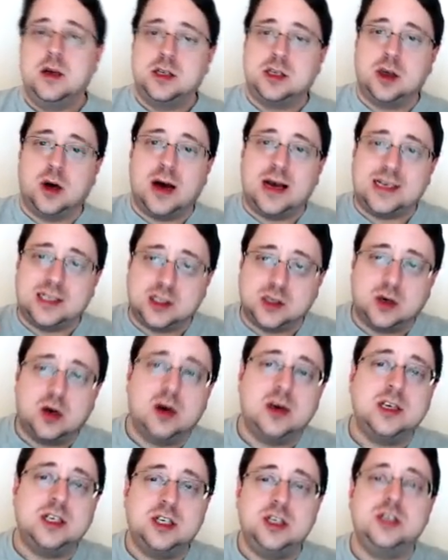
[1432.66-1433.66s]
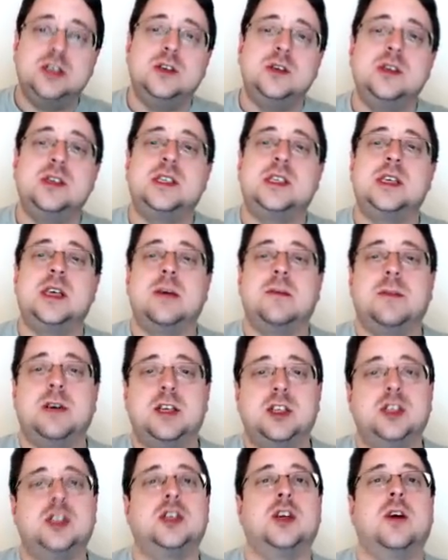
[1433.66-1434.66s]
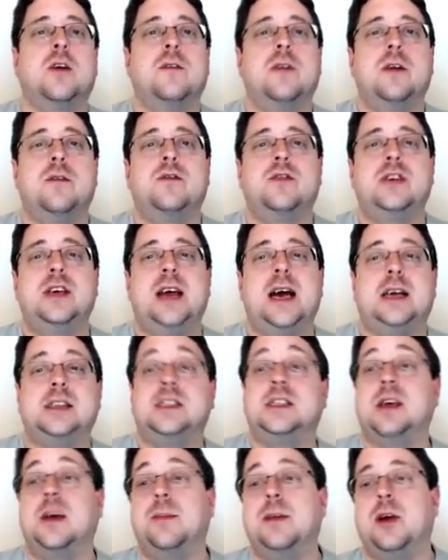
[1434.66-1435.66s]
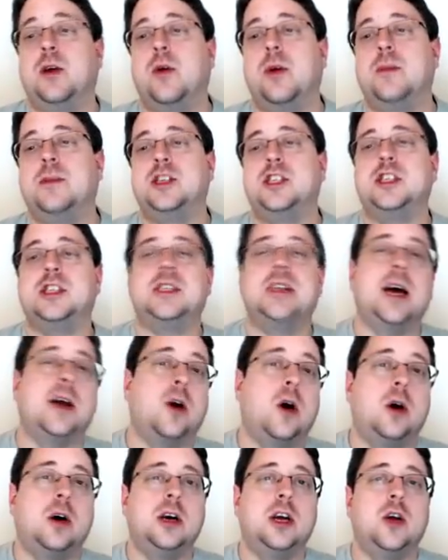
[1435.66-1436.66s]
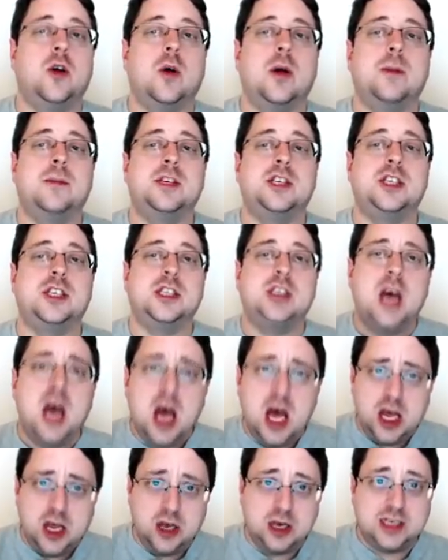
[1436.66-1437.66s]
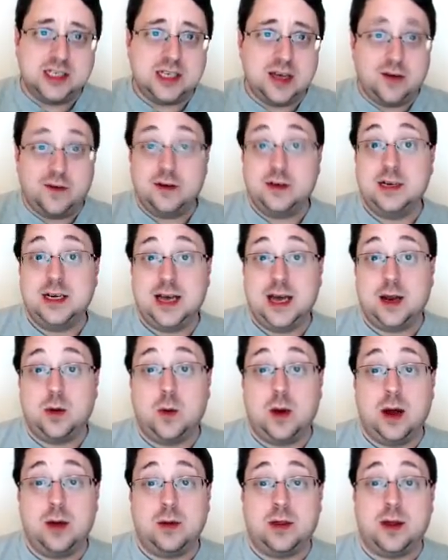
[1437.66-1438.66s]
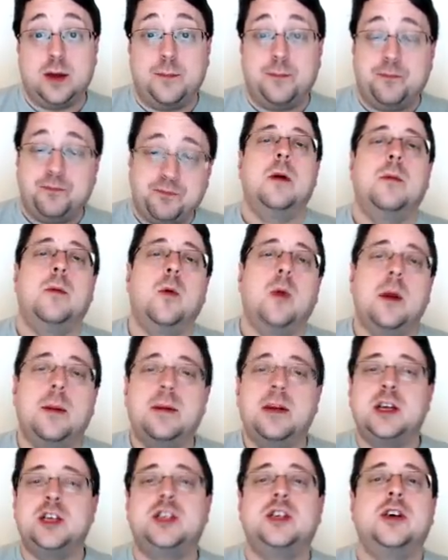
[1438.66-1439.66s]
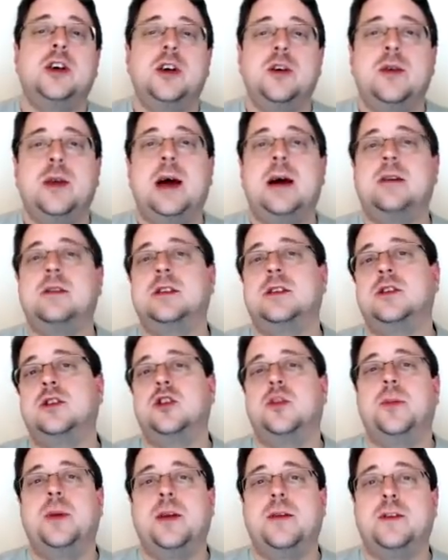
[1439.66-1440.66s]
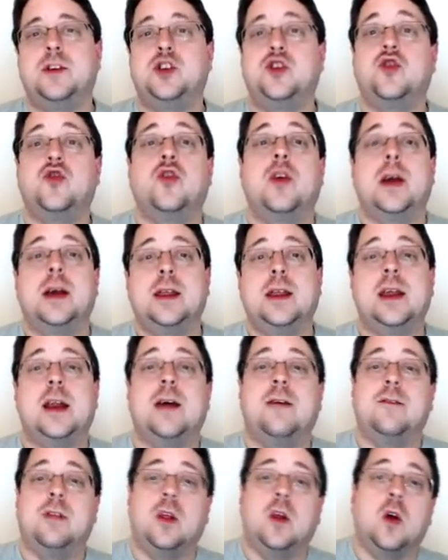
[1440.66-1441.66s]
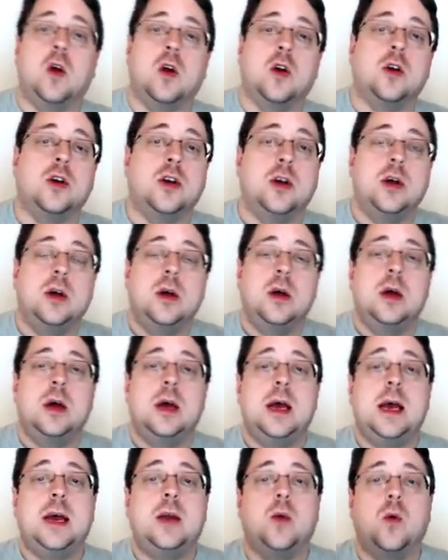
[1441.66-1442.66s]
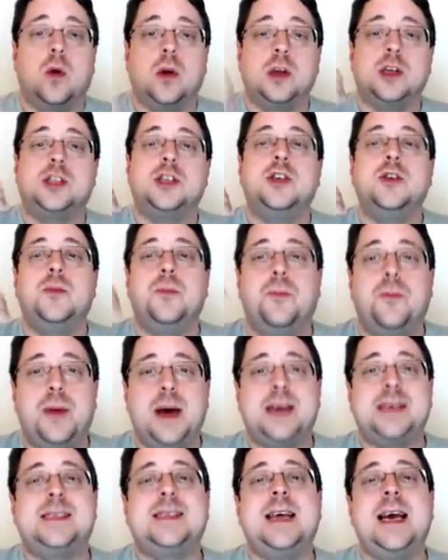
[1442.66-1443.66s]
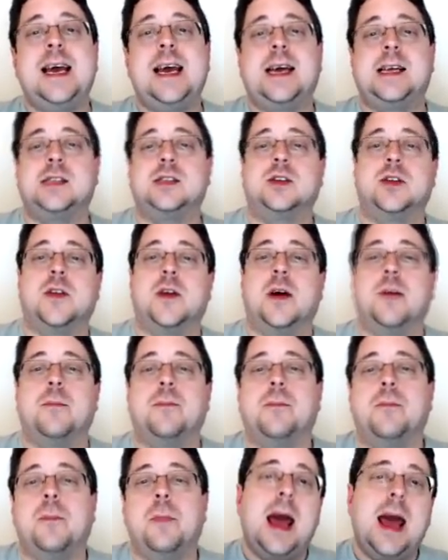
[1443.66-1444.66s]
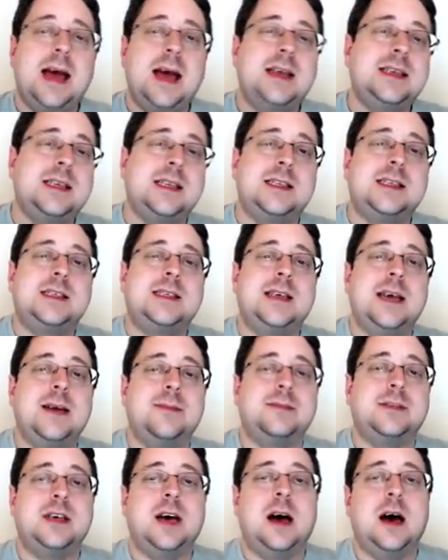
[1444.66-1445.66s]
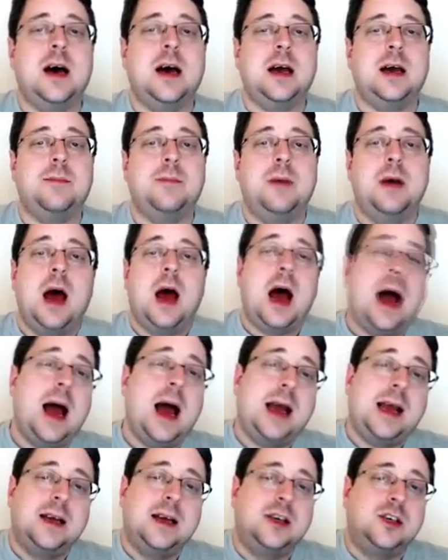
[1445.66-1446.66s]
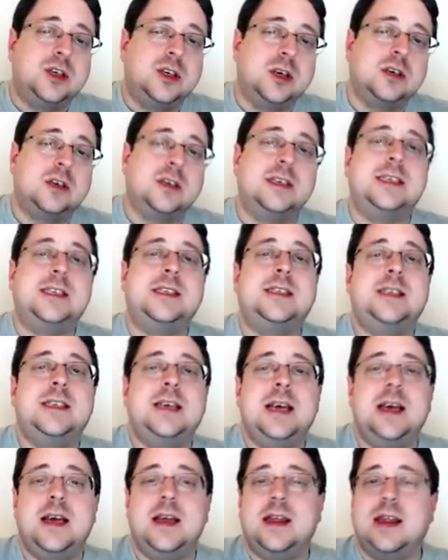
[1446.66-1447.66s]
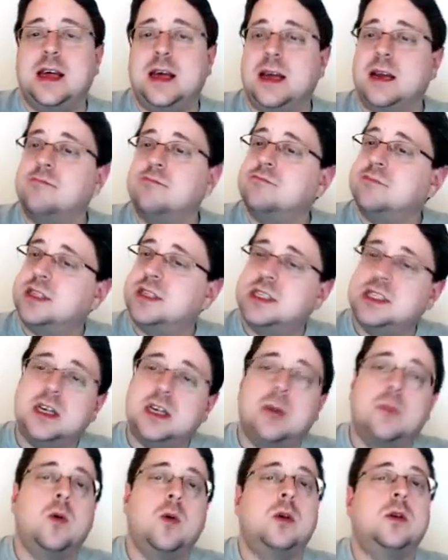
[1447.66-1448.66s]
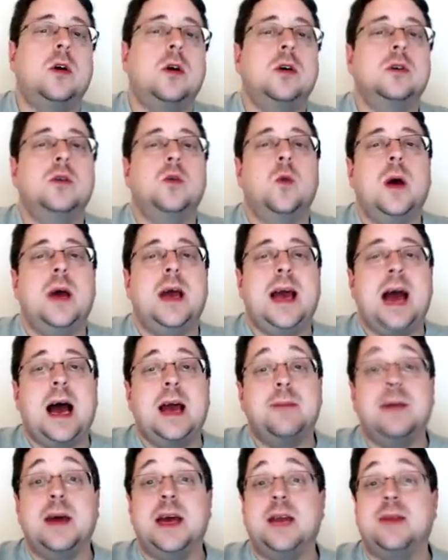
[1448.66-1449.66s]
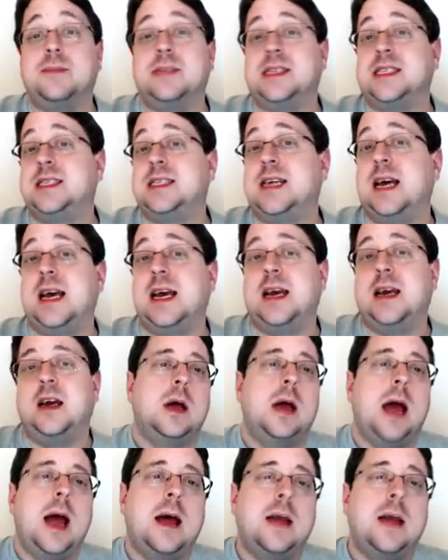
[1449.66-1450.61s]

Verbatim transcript: So as long as you use them conservatively on some of your images, not all of your images, you can definitely get away with it. But what I'm going to show you now is a little bit of a trick that I've learned in order to best handle them. And at the same time, I can clearly see that somewhere along the way I made a mistake.